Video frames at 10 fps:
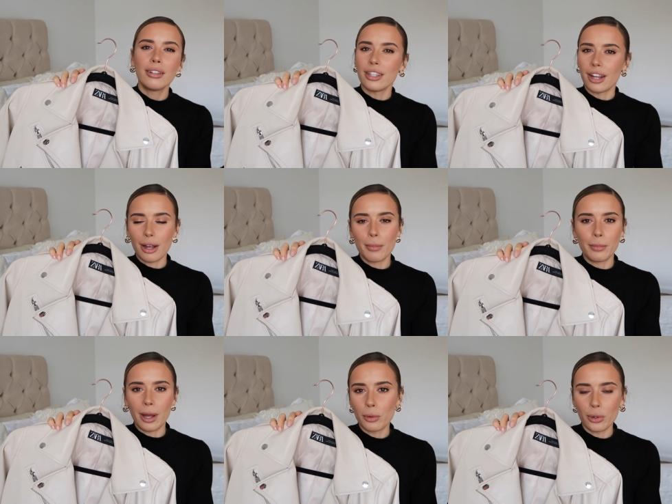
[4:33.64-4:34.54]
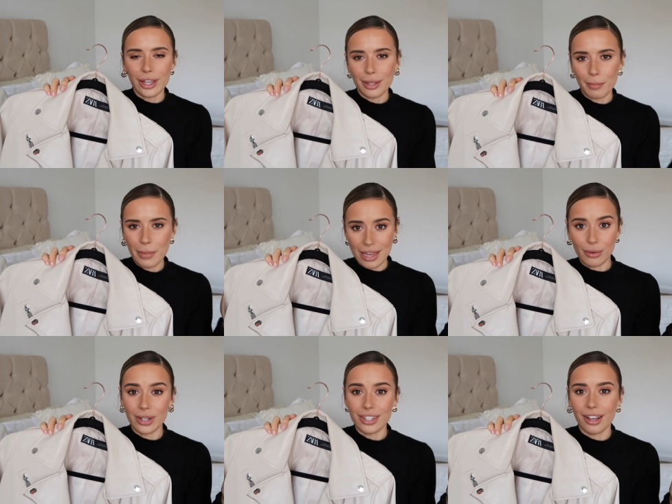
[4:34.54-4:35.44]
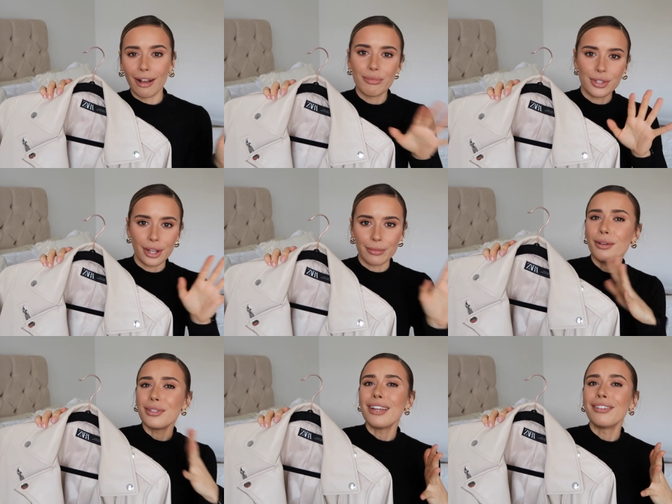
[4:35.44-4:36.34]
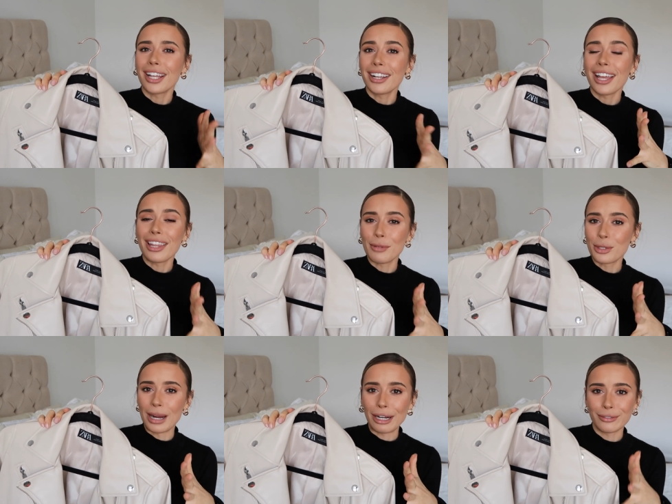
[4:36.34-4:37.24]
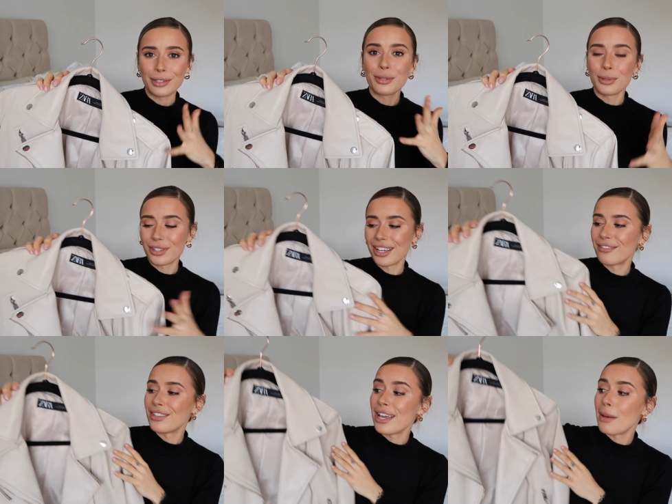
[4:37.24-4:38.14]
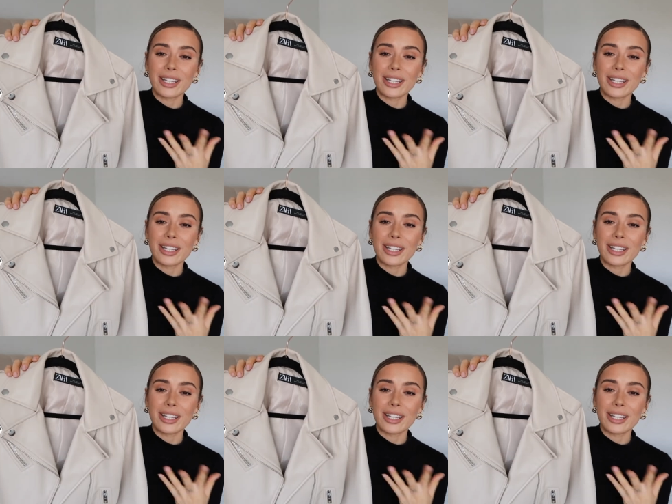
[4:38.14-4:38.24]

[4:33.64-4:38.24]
you know, I, I, bought it in peak winter, so I was never going to get that much more out of it towards the end of the year.